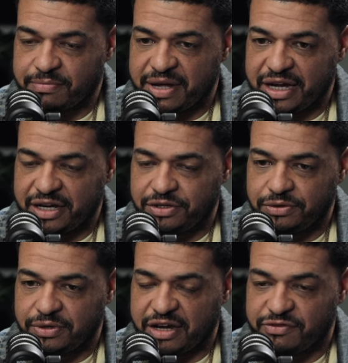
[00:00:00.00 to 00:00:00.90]
man,
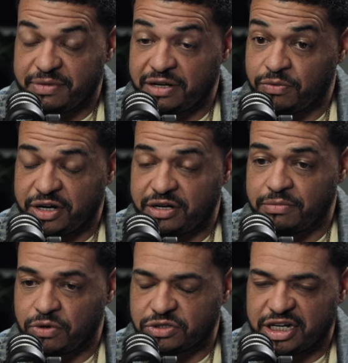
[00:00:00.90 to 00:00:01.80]
you have been one of the
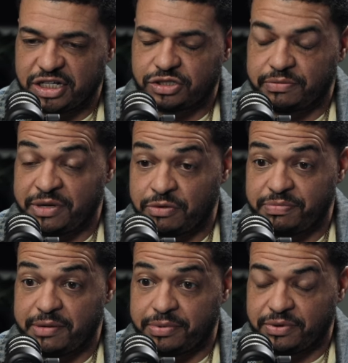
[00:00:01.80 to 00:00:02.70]
most instrumental
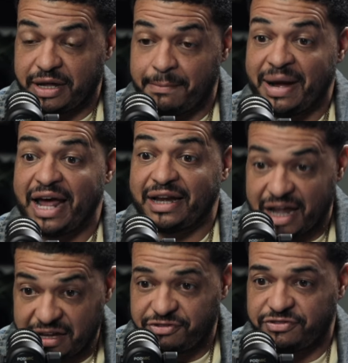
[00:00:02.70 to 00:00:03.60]
people in my
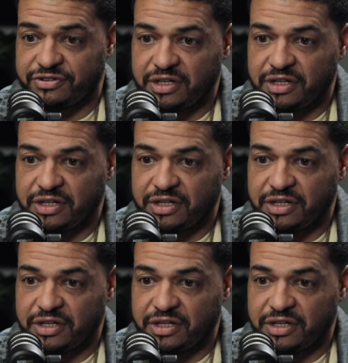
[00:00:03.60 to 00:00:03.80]
life.